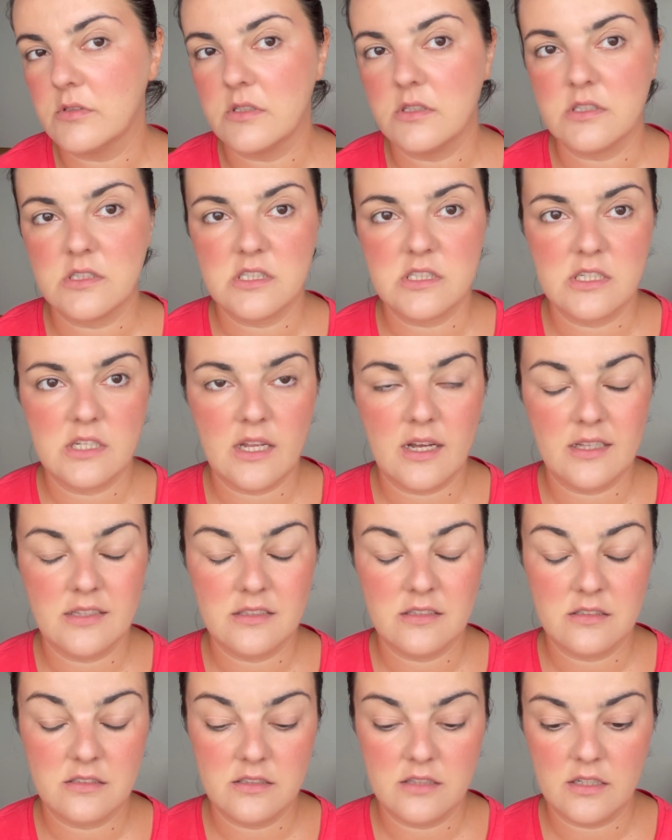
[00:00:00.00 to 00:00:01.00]
it's not
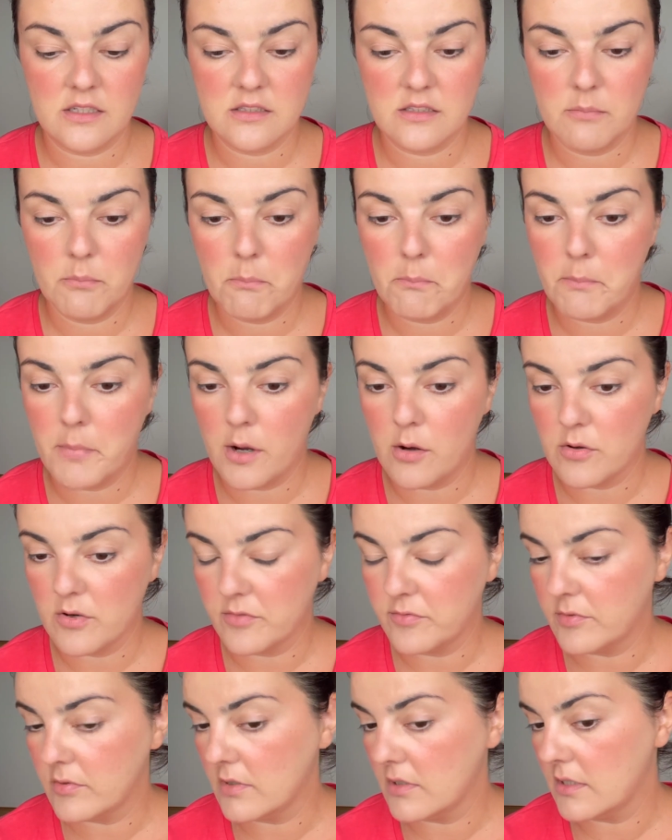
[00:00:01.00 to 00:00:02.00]
that
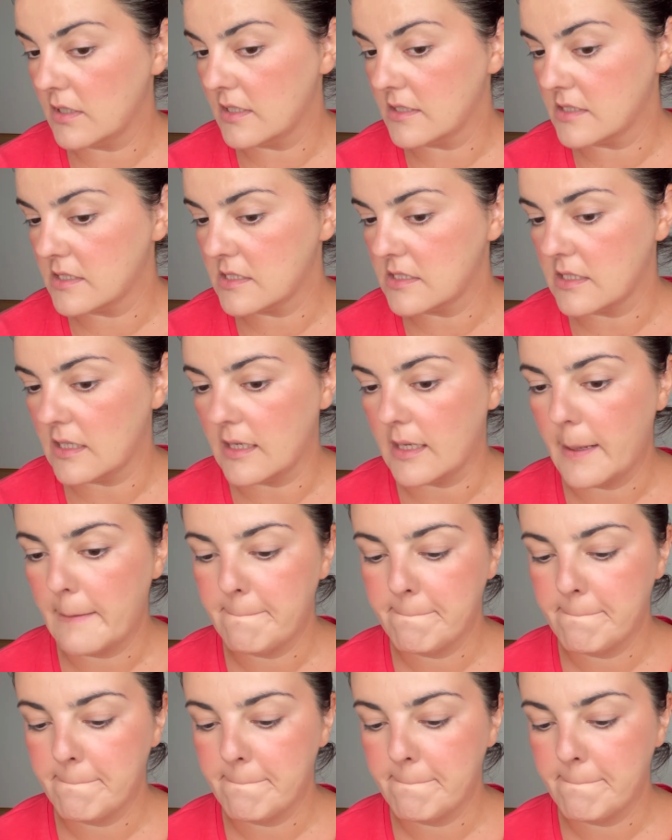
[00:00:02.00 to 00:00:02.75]
powerful, let's say.